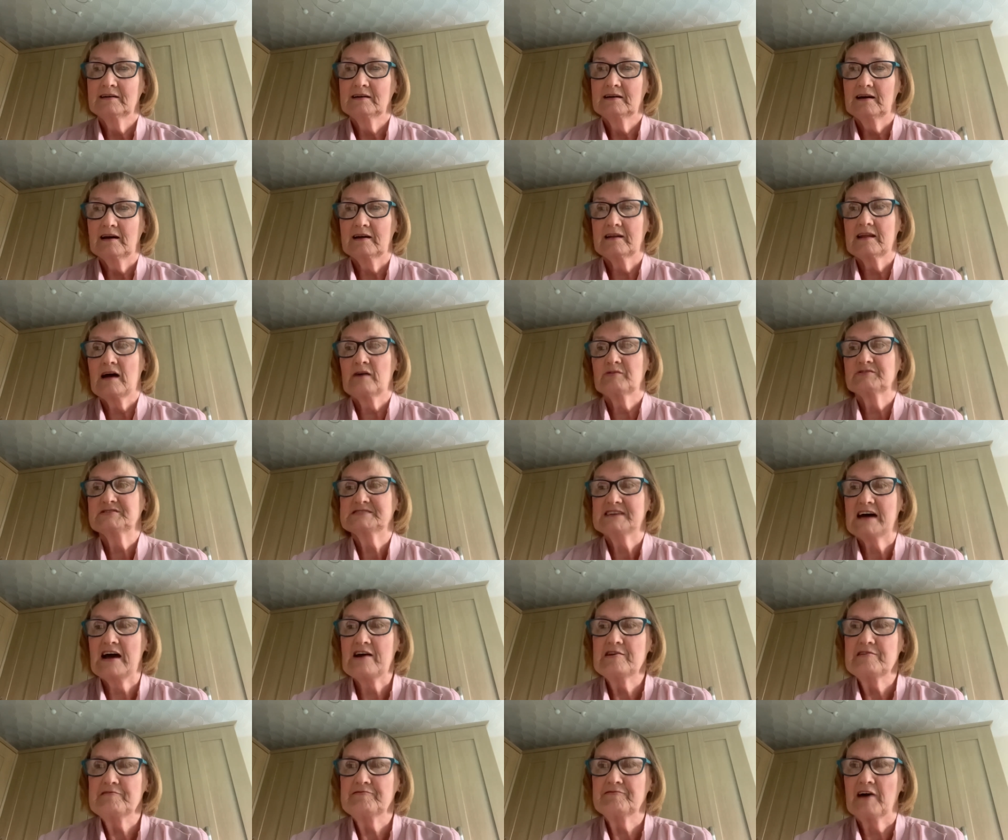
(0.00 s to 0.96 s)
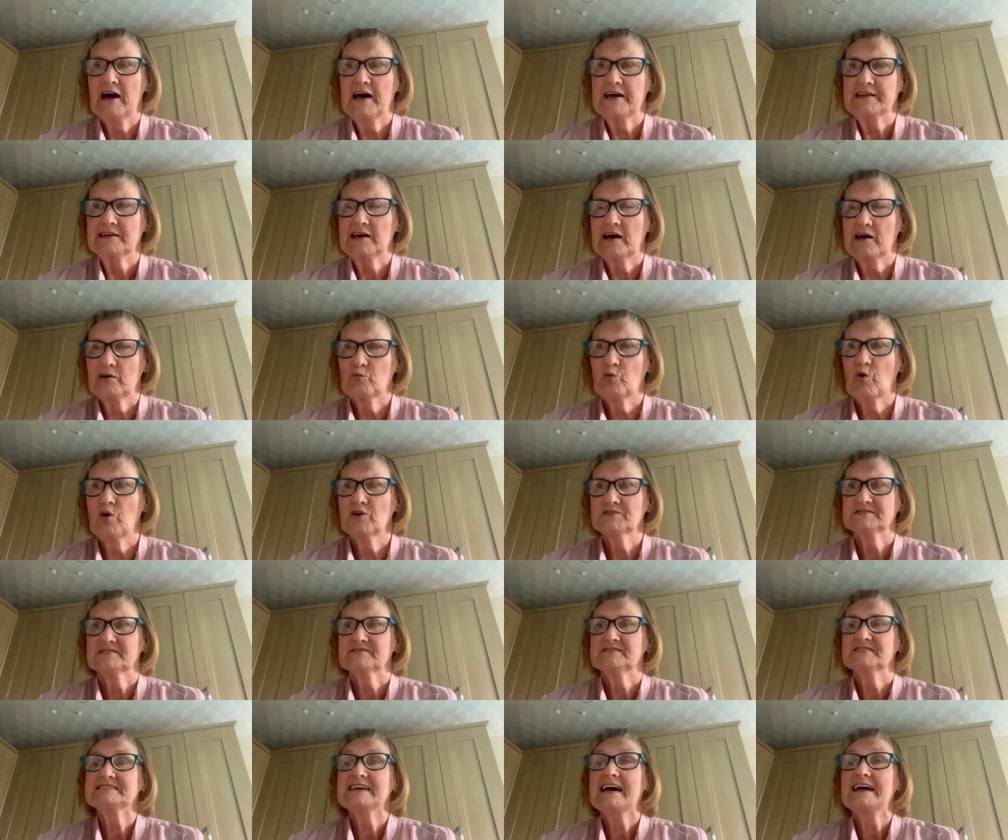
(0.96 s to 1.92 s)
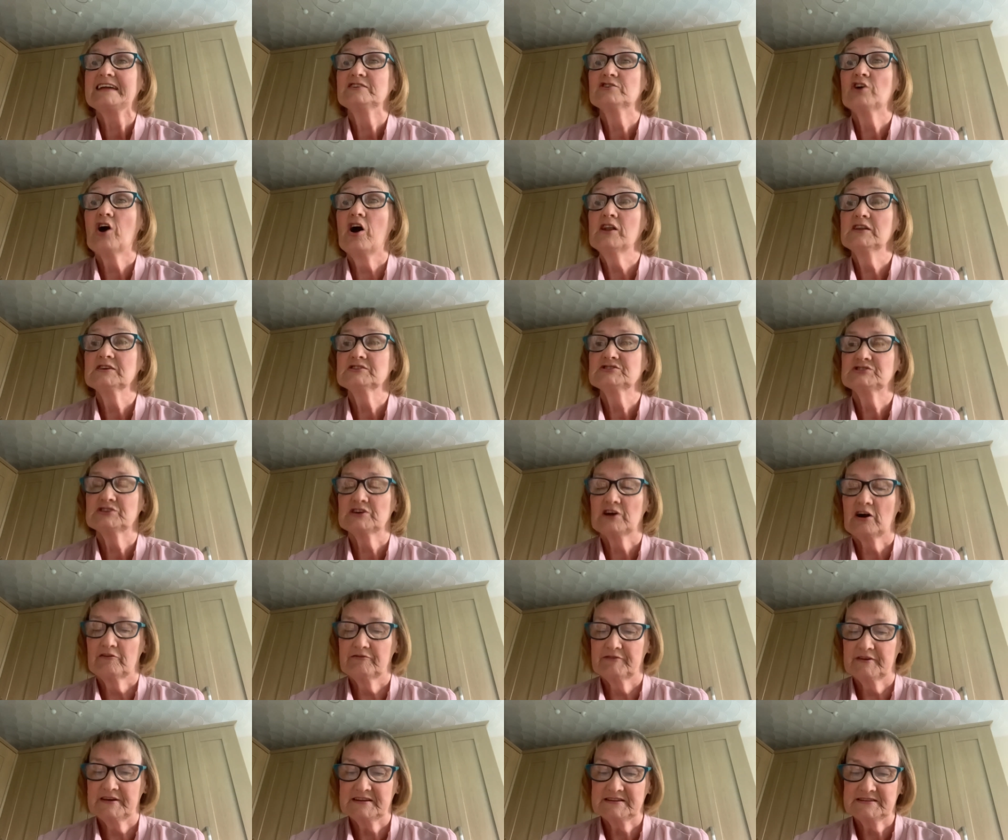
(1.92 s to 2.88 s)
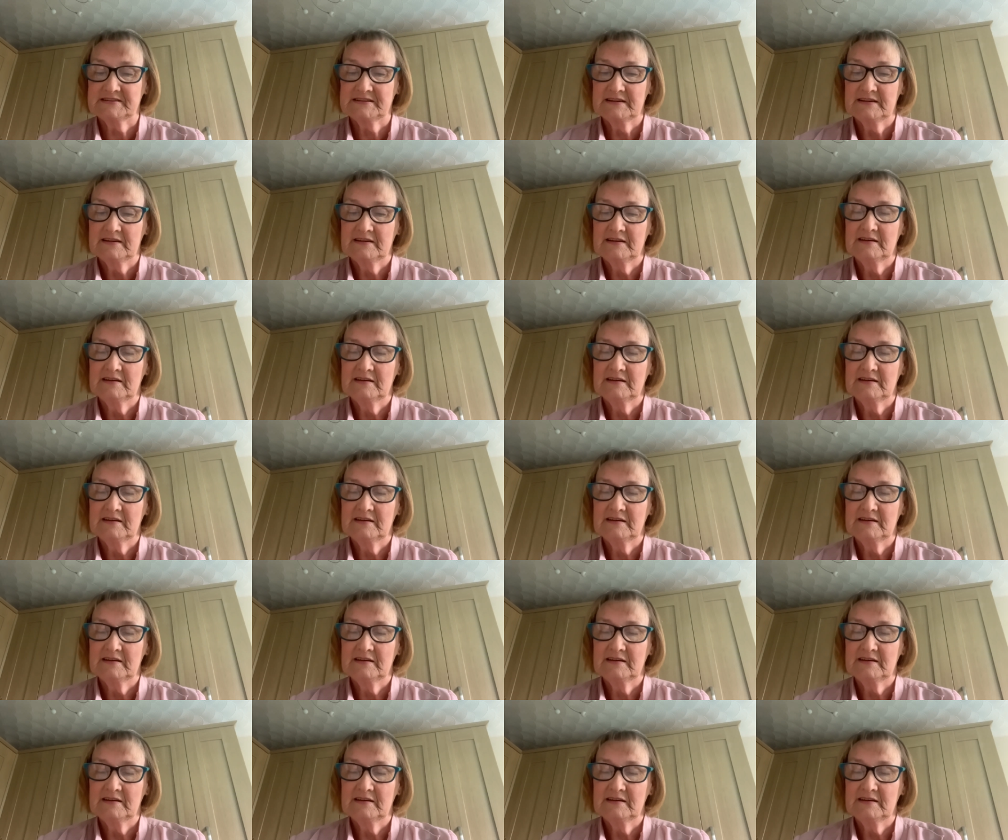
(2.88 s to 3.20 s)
and how terrified I was at the technology of it